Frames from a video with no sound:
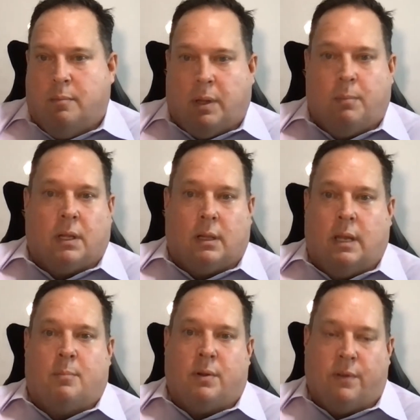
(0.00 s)
public
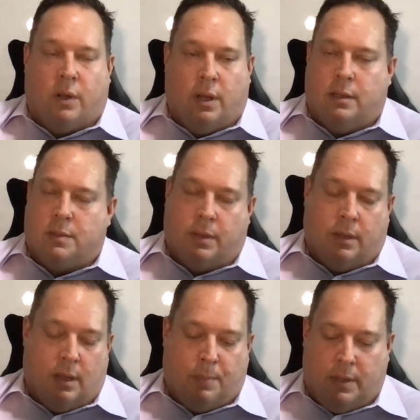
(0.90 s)
cloud providers,
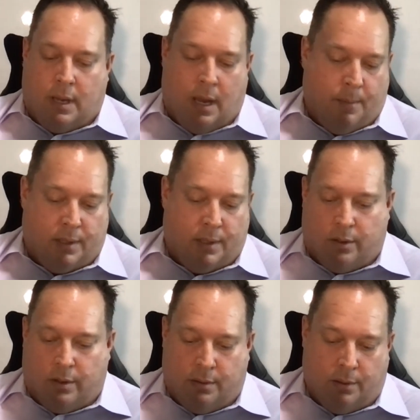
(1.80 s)
whether that be
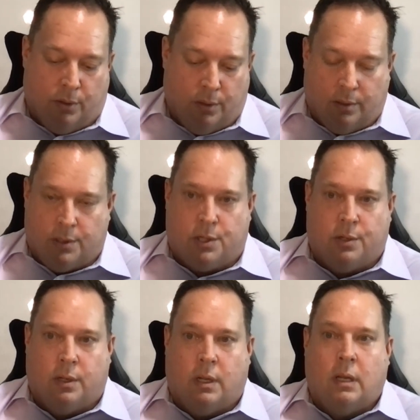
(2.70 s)
Amazon, Google,
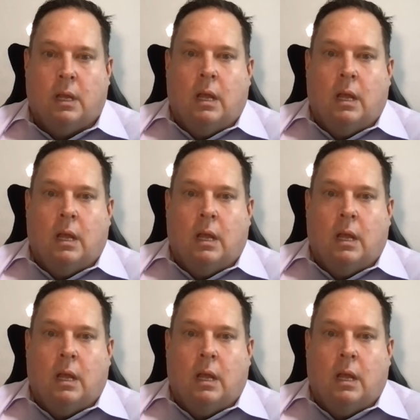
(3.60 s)
Azure,